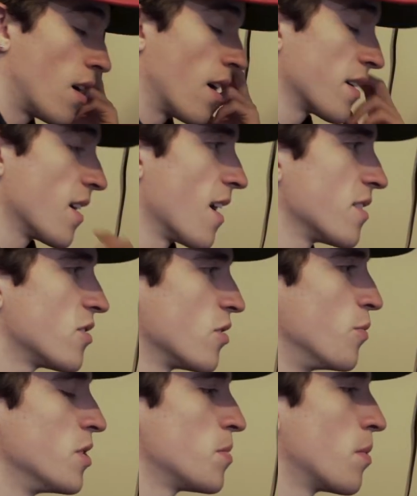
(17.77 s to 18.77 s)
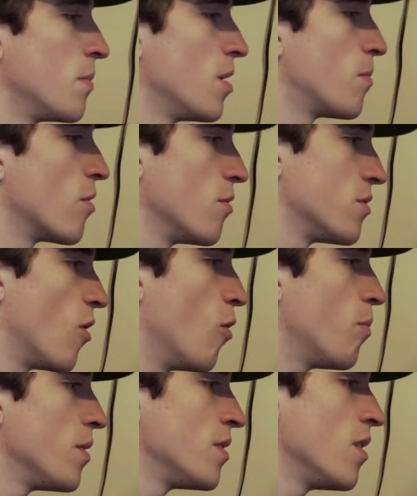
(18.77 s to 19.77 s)
Alright guys, so once Premiere Pro is
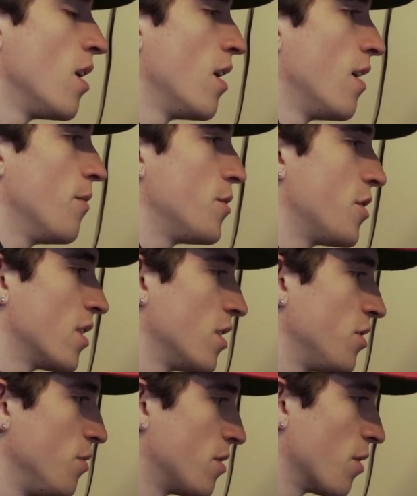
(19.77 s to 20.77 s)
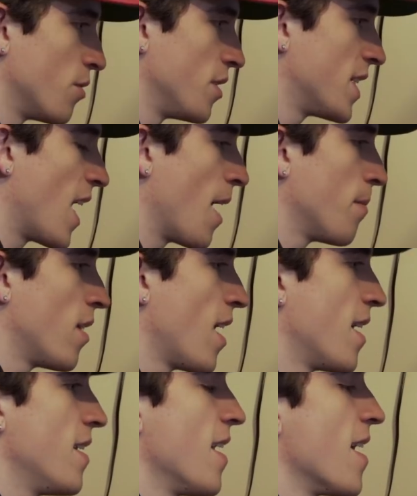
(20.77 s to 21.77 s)
open, what you're going to do is go in your
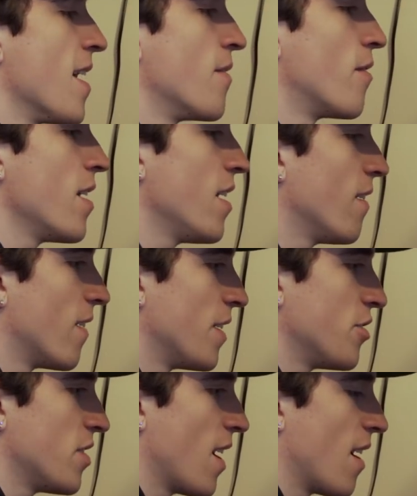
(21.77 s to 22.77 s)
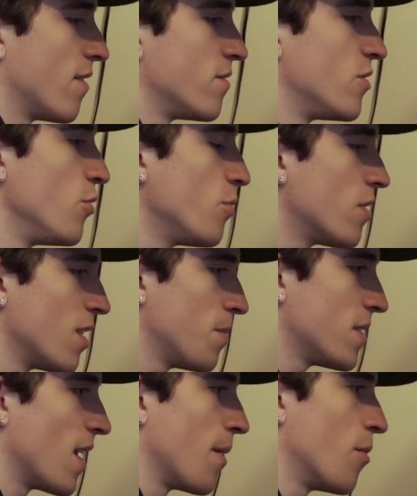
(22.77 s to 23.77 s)
timeline, and right here I just have two
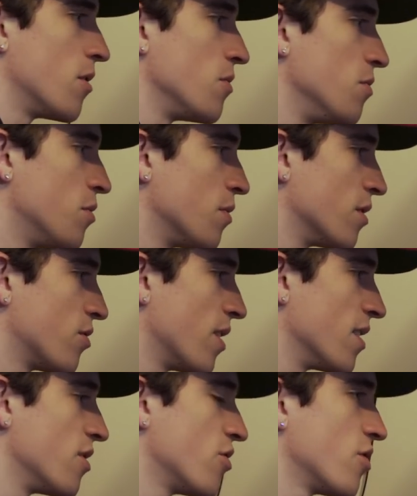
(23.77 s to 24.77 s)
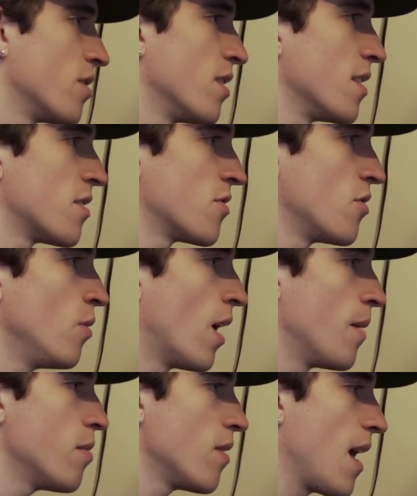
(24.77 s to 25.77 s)
clips that I want to use for this transition. It's two
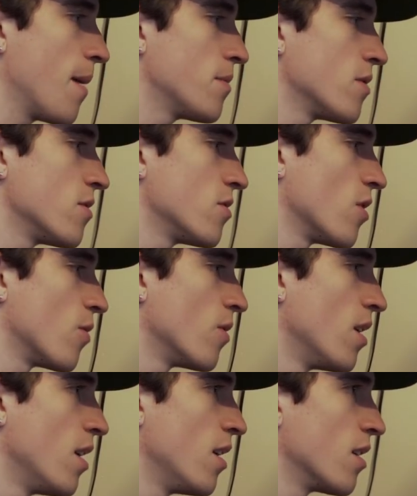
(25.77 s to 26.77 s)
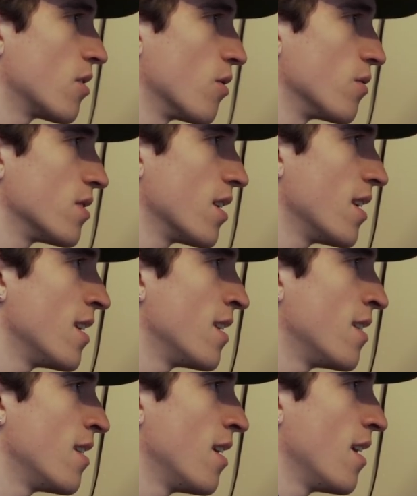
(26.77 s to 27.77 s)
hyperlapses, so it goes
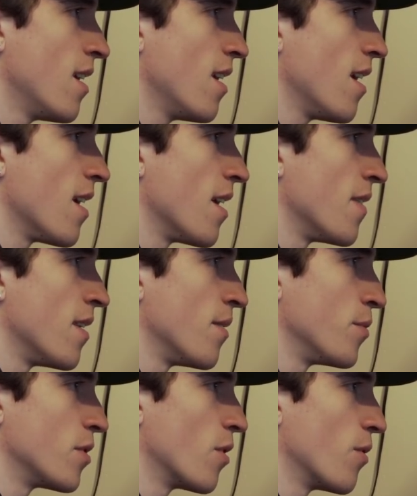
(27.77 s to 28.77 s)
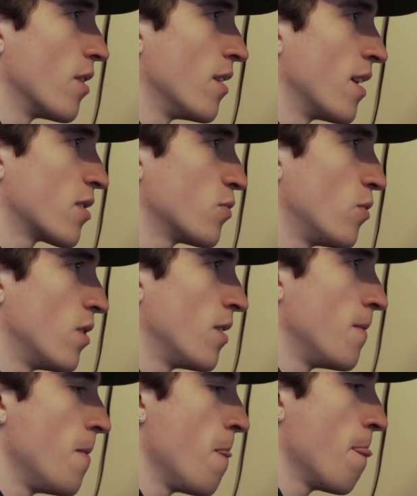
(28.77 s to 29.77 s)
in and then we go to the next
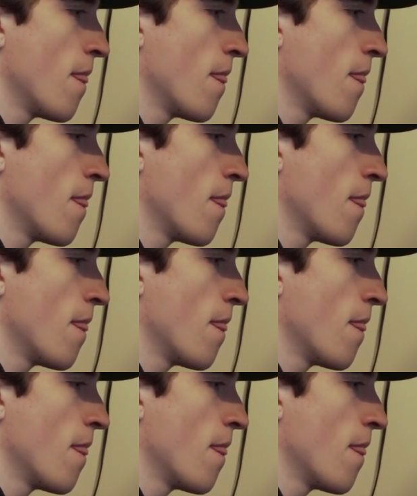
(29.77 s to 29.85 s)
one.